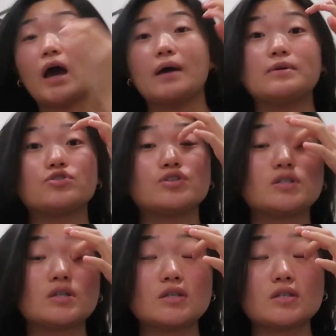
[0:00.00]
I'm
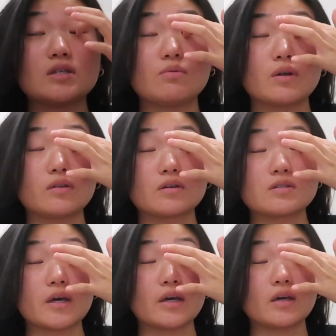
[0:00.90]
interested to see what it
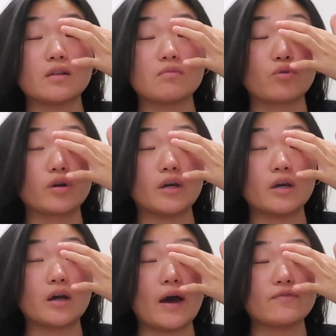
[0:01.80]
looks like in the
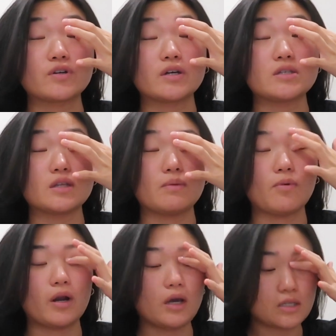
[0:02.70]
morning after I sleep
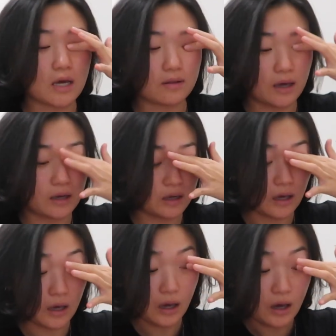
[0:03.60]
on it, and then
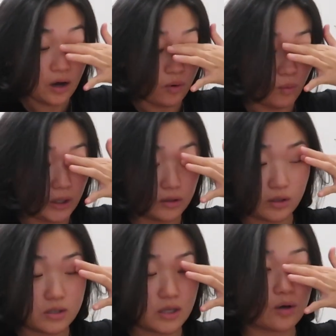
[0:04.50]
what it
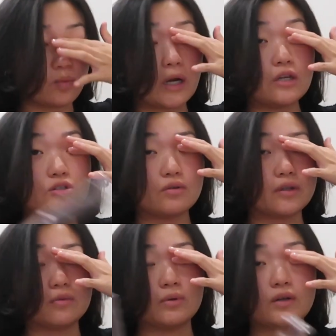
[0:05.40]
looks like when I do a
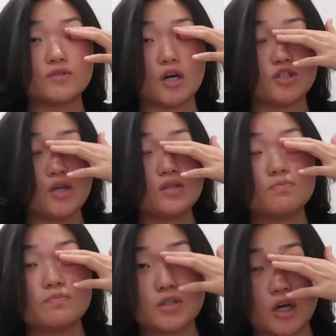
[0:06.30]
little bit of
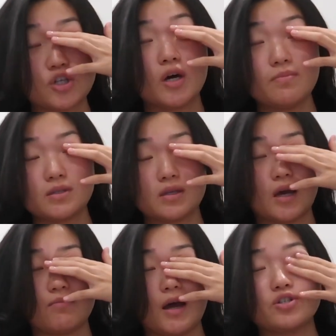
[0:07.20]
touch-ups.
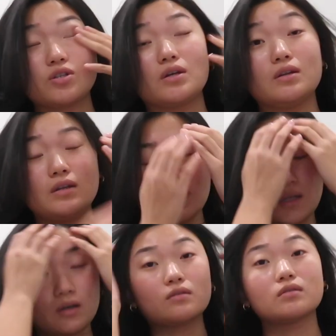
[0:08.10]
I imagine it
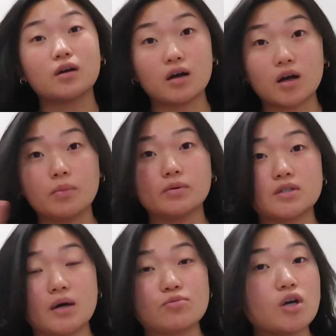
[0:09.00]
needing a couple
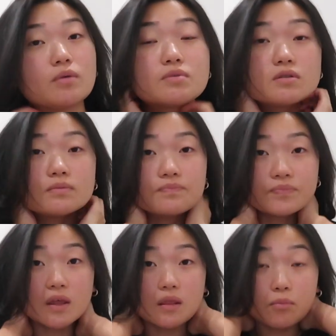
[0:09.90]
touch-ups
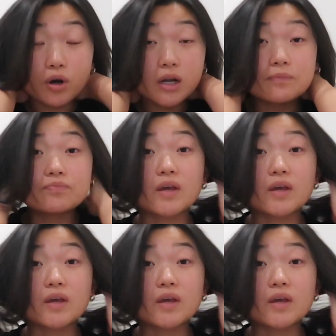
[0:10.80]
in the morning.